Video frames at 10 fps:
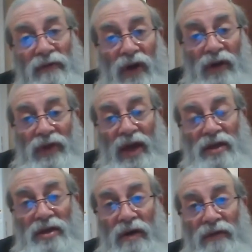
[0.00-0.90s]
confront
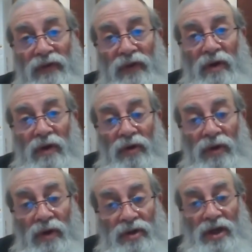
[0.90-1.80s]
Esav,
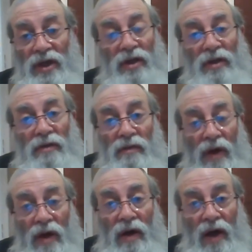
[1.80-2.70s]
so he did
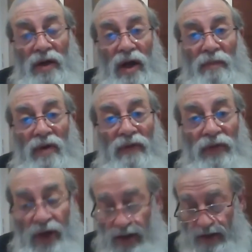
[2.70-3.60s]
a number of
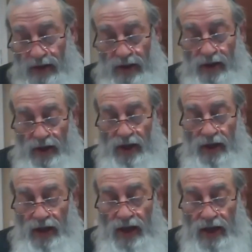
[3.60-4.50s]
things.
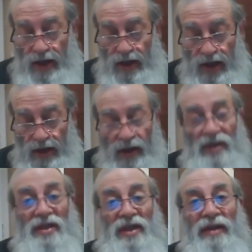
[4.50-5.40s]
He
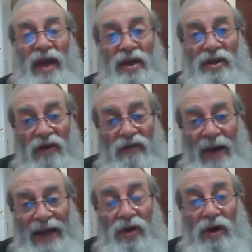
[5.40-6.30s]
sent Esav
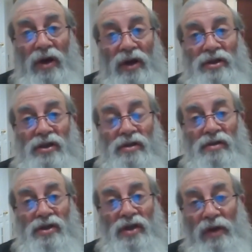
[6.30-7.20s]
matanos,
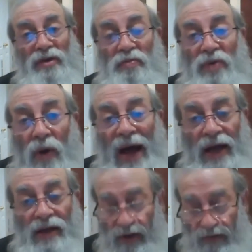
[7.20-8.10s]
so he was
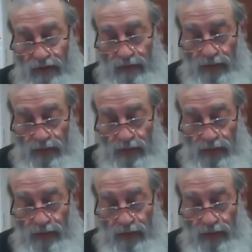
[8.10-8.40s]
proactive.